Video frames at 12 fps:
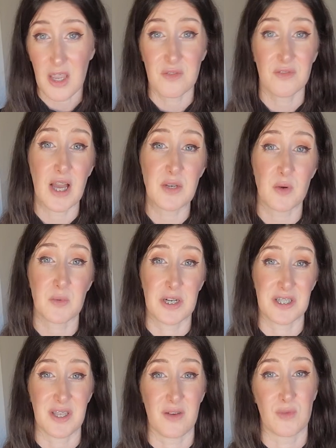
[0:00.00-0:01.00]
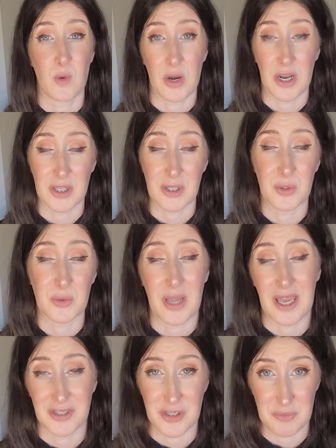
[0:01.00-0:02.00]
find what works for you
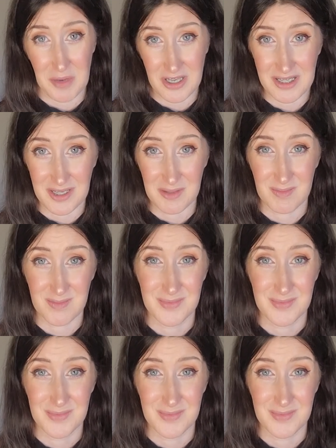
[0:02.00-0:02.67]
and your body.